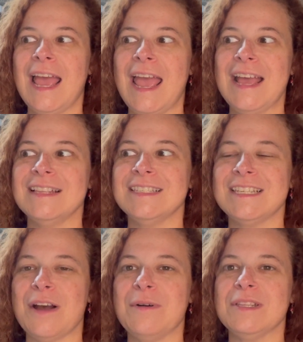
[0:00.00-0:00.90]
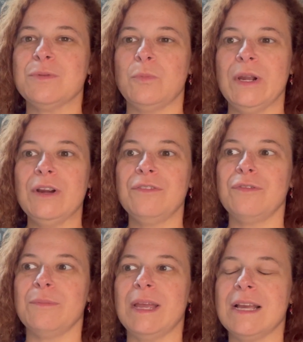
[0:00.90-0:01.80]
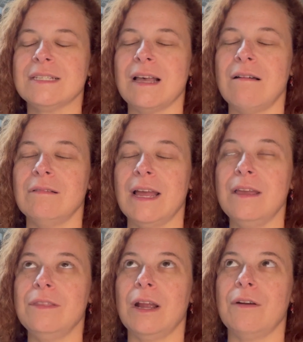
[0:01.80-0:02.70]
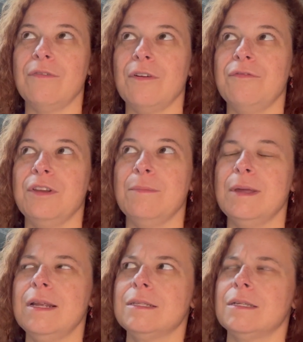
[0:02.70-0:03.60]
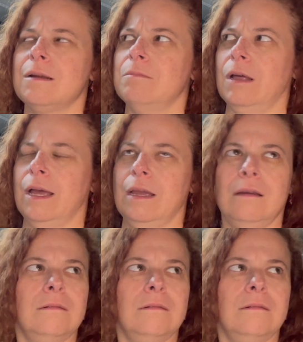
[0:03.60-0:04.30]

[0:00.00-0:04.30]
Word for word: And so it's weird for me because I'll lay there for a few minutes and I'm like,